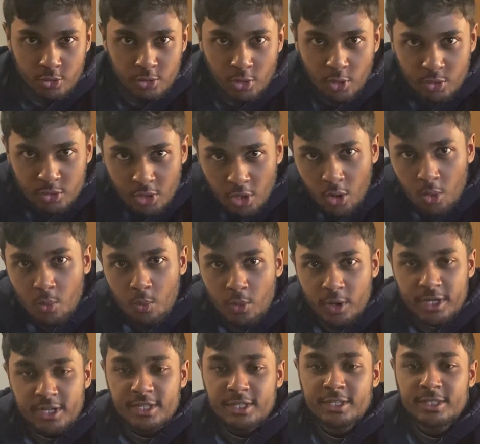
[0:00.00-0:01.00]
yo, yo,
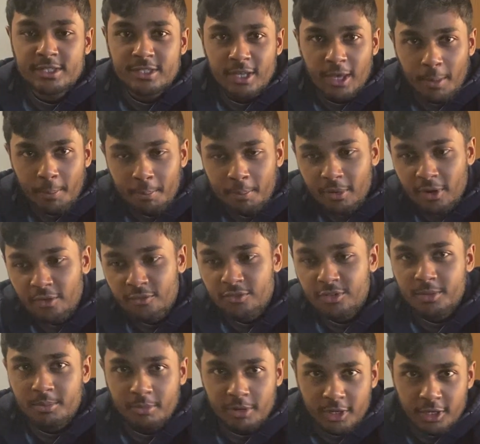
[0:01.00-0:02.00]
what is up,
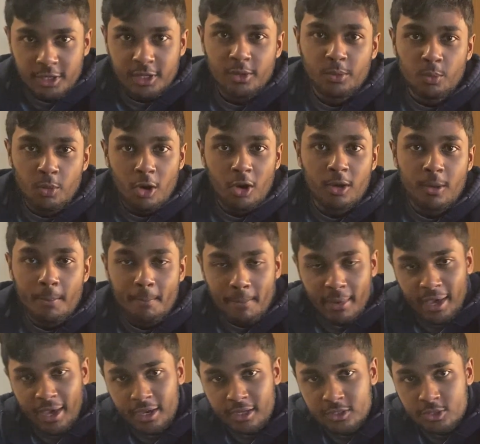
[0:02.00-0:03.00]
everybody? Welcome
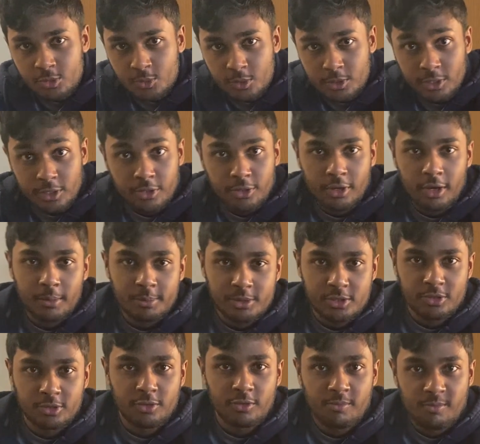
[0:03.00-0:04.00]
back to another
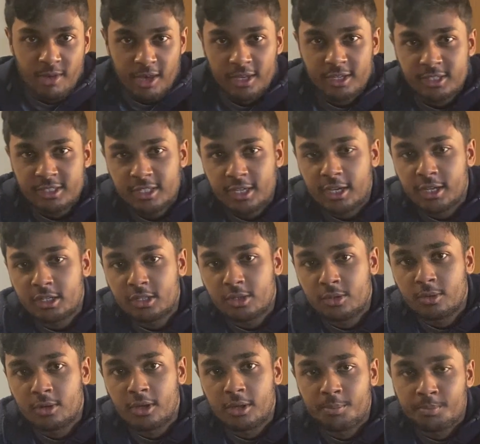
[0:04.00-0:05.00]
episode of Mega
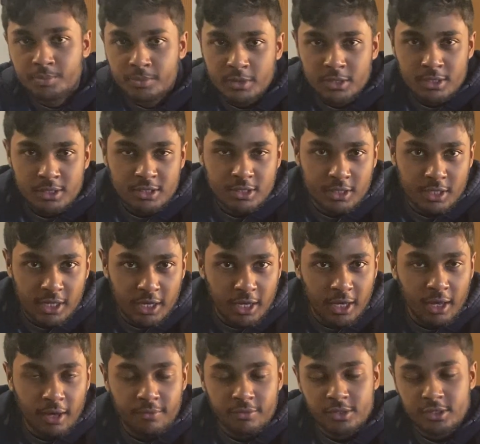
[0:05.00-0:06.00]
Shadow. Um, today,
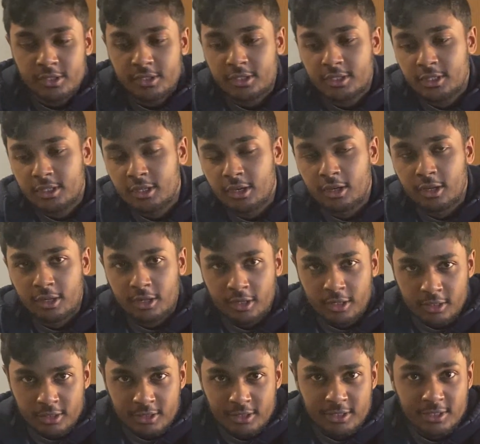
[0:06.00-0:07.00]
obviously, uh,
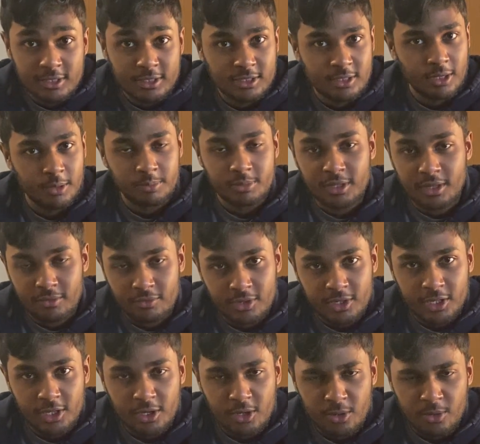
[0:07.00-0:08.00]
this is an update
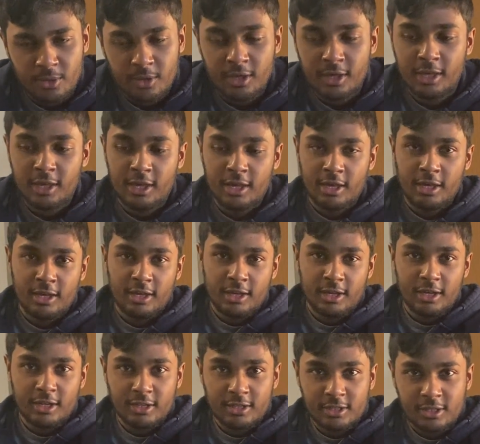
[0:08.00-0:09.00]
video.
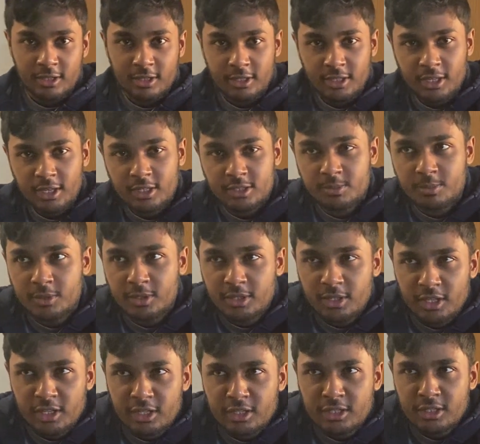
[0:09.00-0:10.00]
And uh, yeah, it's been
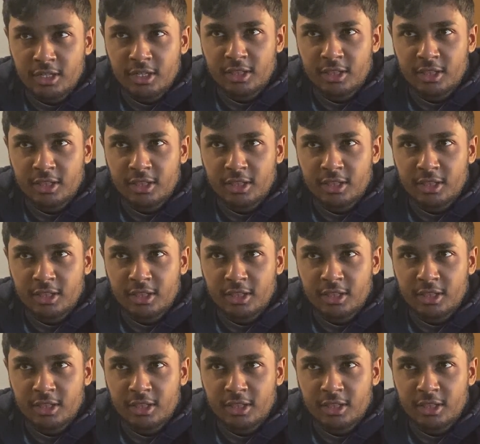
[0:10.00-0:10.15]
like, I